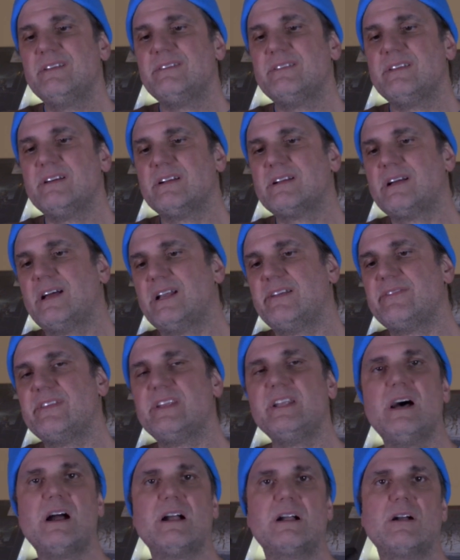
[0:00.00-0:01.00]
the kind of the
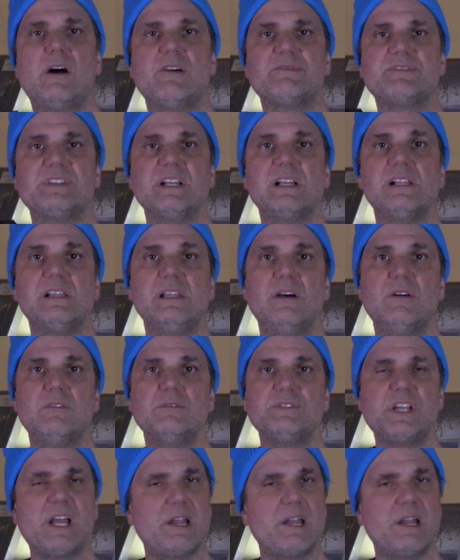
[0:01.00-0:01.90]
knockoffs and clones.